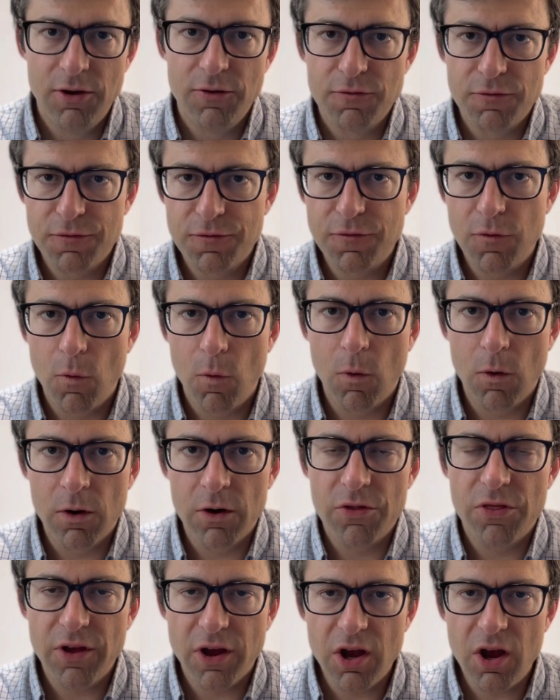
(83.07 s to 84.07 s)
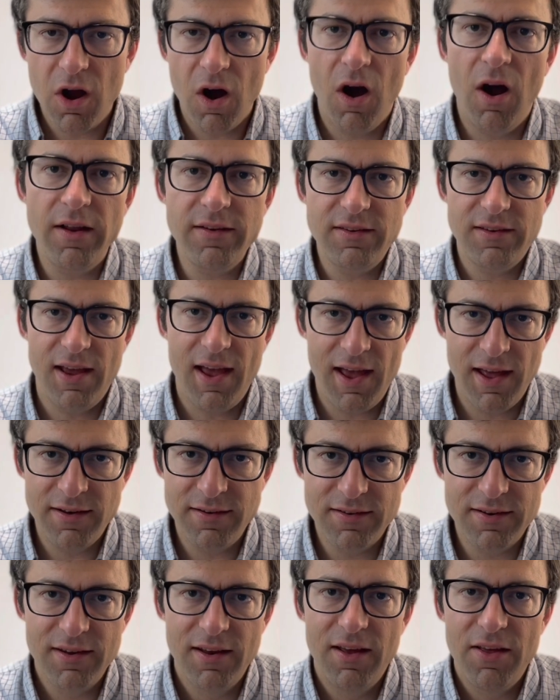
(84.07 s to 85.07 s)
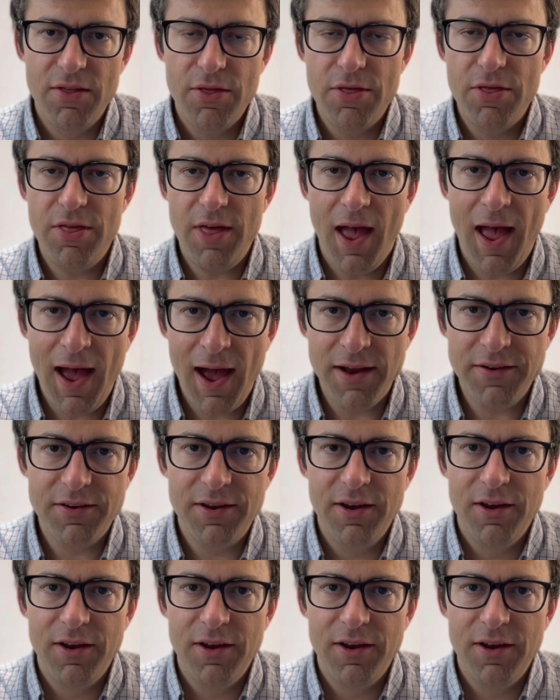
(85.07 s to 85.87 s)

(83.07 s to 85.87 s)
for the content that